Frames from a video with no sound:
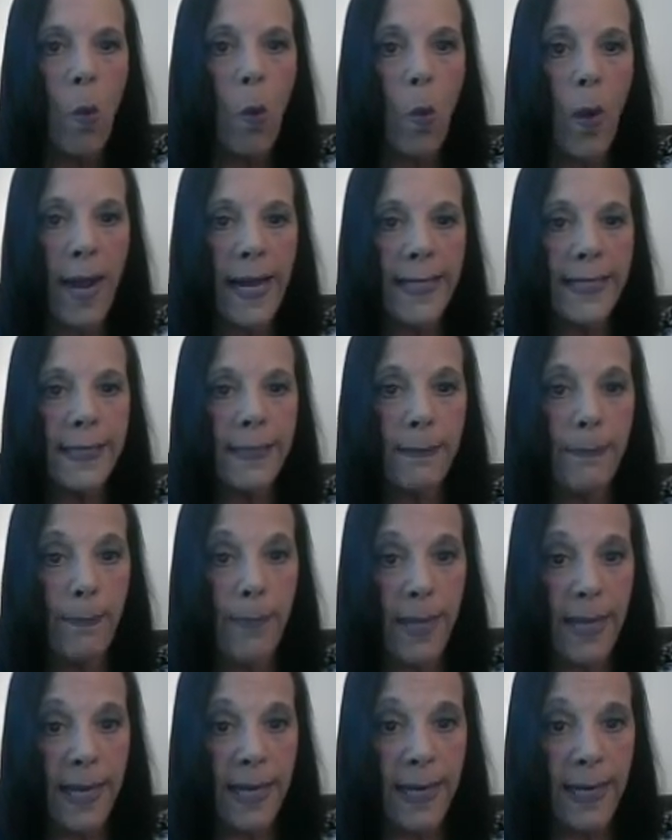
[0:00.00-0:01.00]
way to
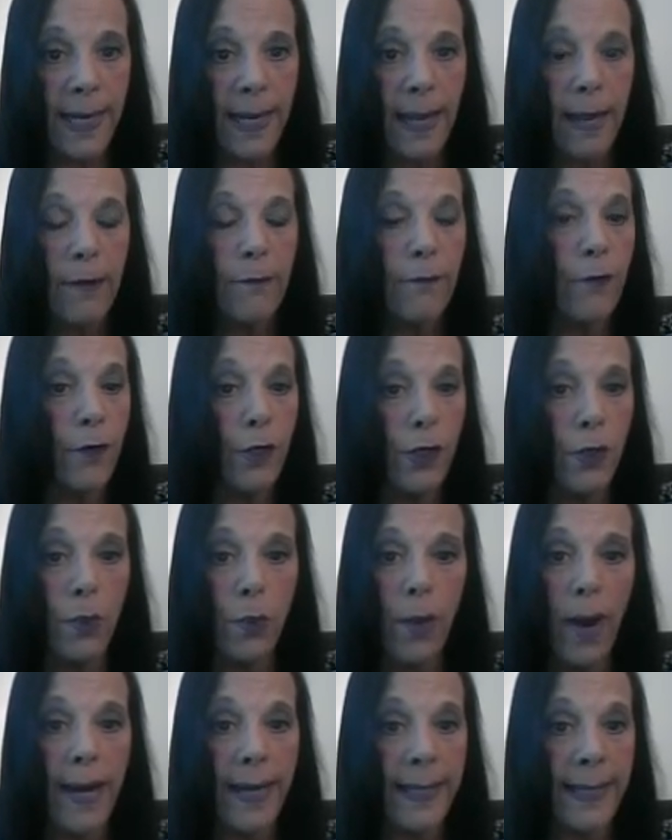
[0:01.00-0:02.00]
be for
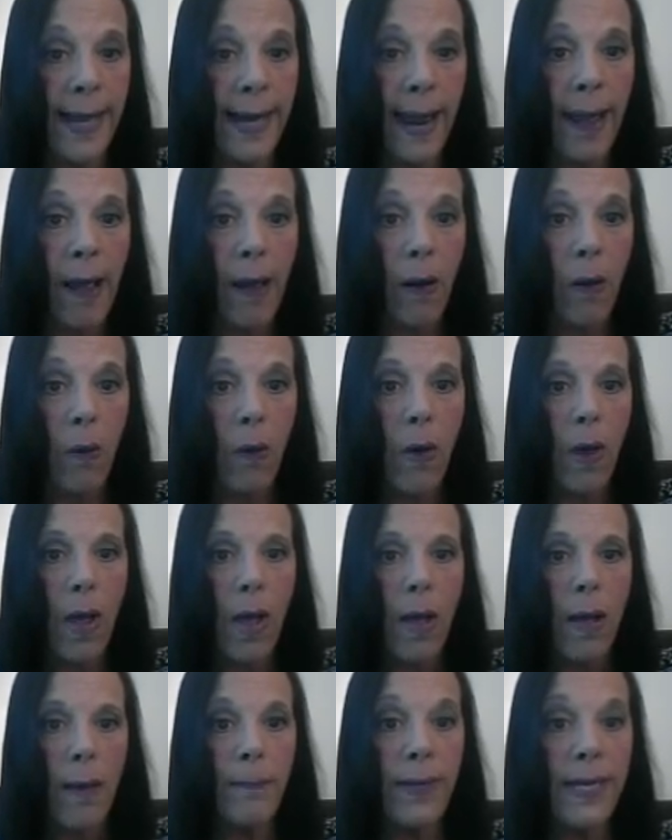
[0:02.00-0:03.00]
you right now.
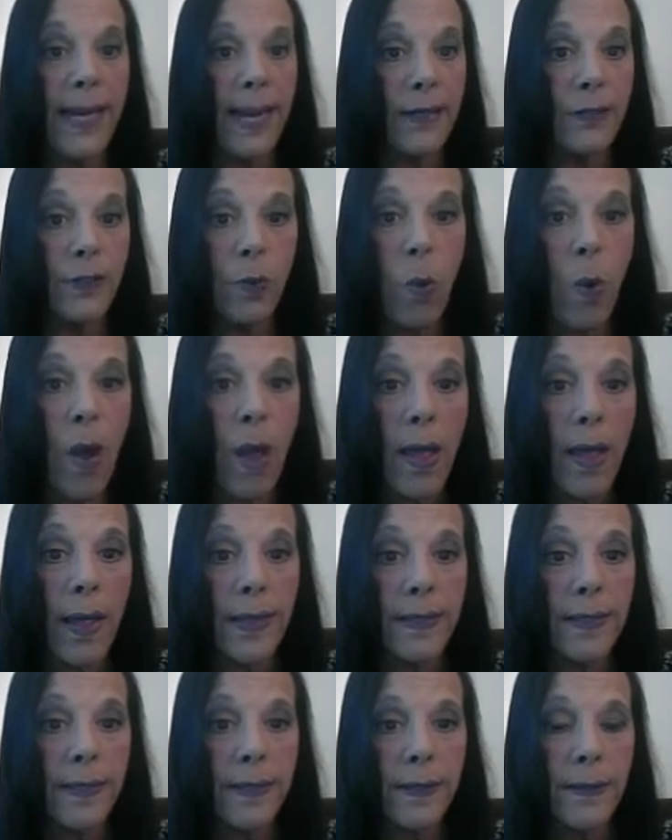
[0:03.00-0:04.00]
But guess
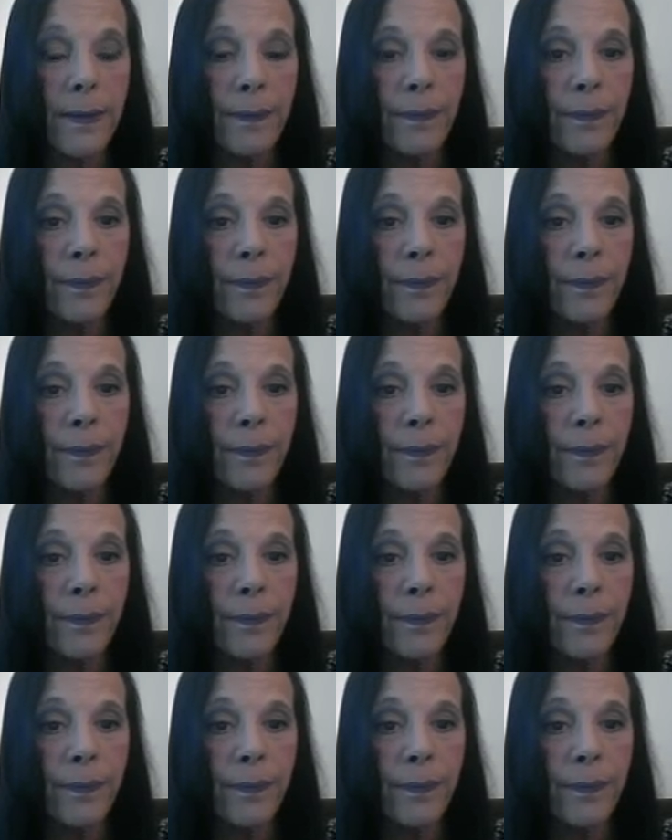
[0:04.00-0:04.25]
what?